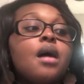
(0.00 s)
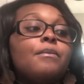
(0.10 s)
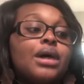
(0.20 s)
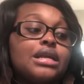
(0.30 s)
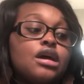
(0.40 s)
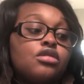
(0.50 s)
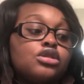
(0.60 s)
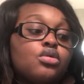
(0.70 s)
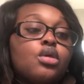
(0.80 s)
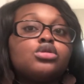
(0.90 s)
My nails
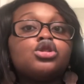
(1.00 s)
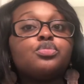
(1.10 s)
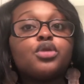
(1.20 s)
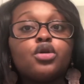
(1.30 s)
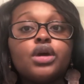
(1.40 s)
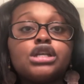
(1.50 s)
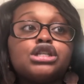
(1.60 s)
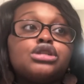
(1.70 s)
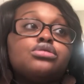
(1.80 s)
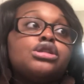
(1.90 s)
grow super quick
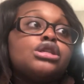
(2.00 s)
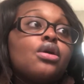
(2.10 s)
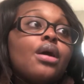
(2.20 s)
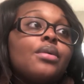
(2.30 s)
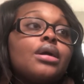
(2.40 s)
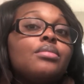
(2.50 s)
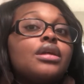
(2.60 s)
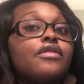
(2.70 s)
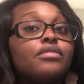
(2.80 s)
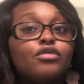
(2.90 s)
too, so I
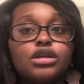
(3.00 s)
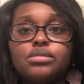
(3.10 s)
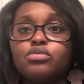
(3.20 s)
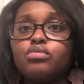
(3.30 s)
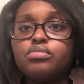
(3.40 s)
recommend everyone